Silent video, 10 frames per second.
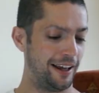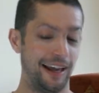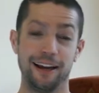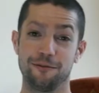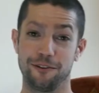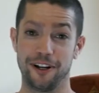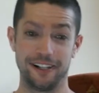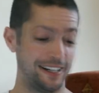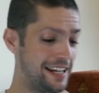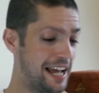And
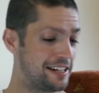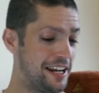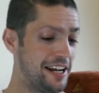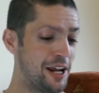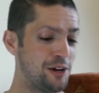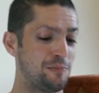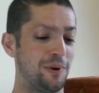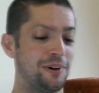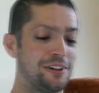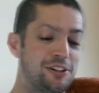finally, teenage
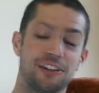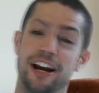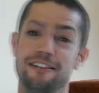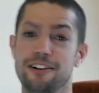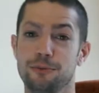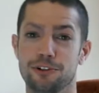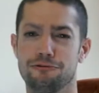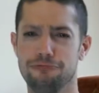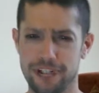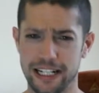blogger Sarah was
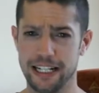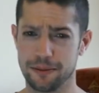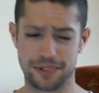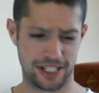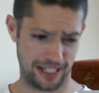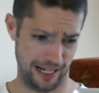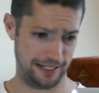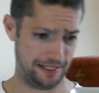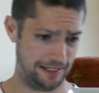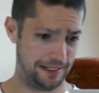really
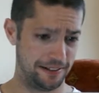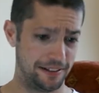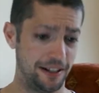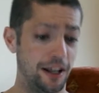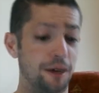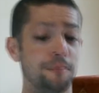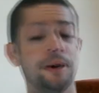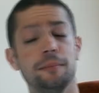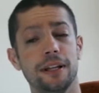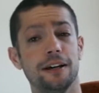upset until her
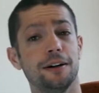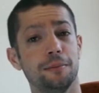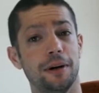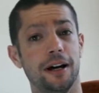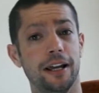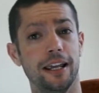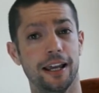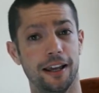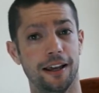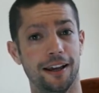mum let her buy
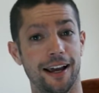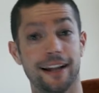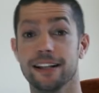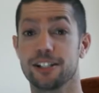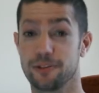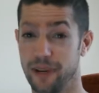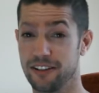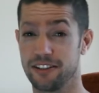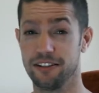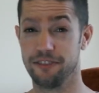an
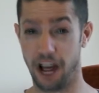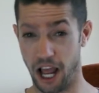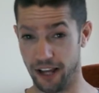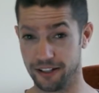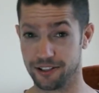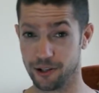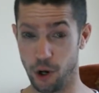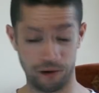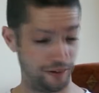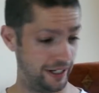expensive iced
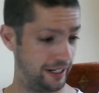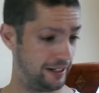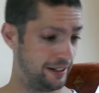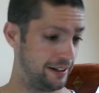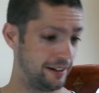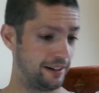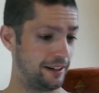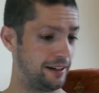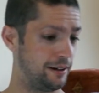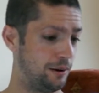coffee.
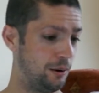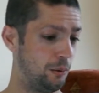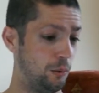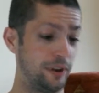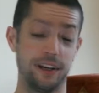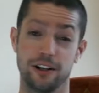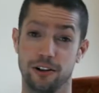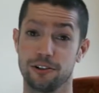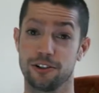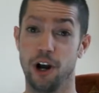Like one that
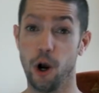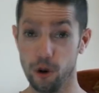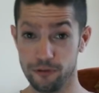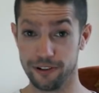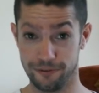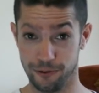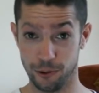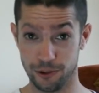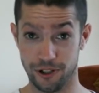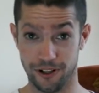cost over
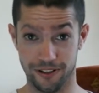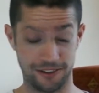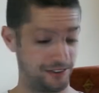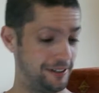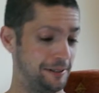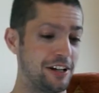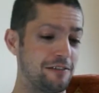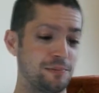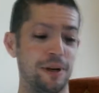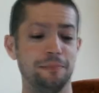$4.
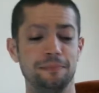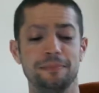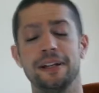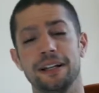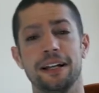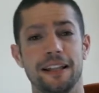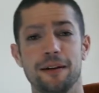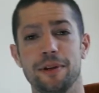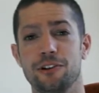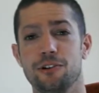Sarah's mum,
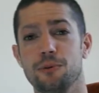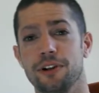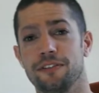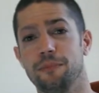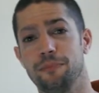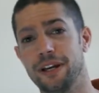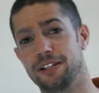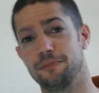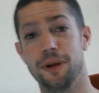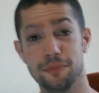that makes you one of the
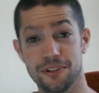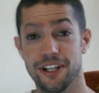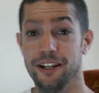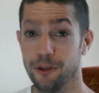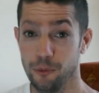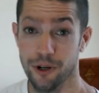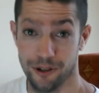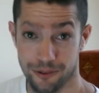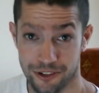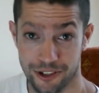best mums in the
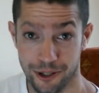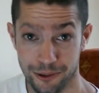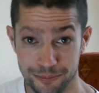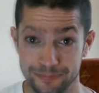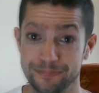world, so